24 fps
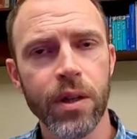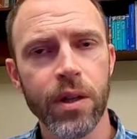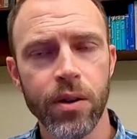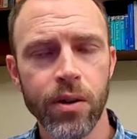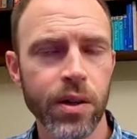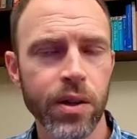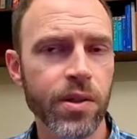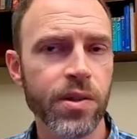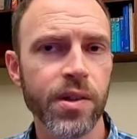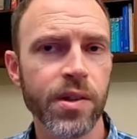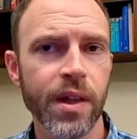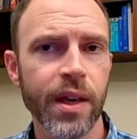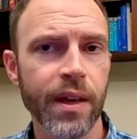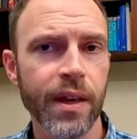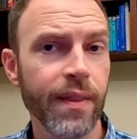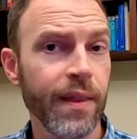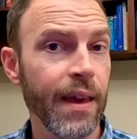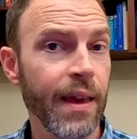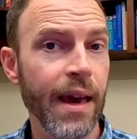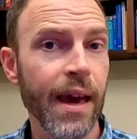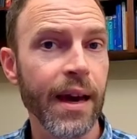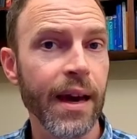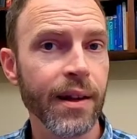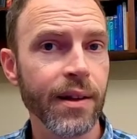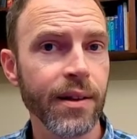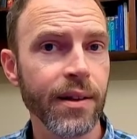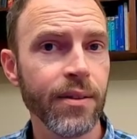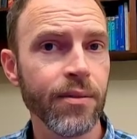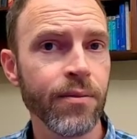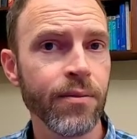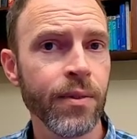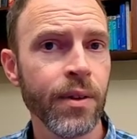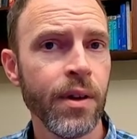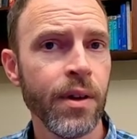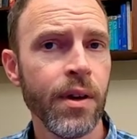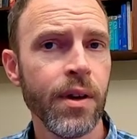you can select the
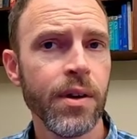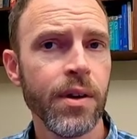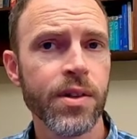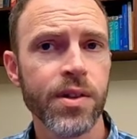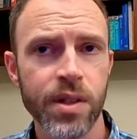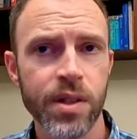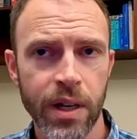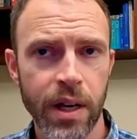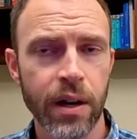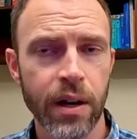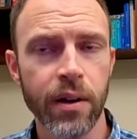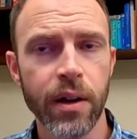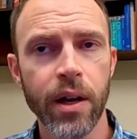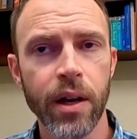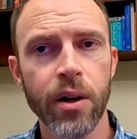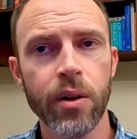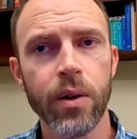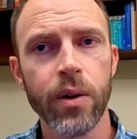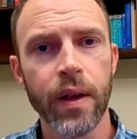active scenario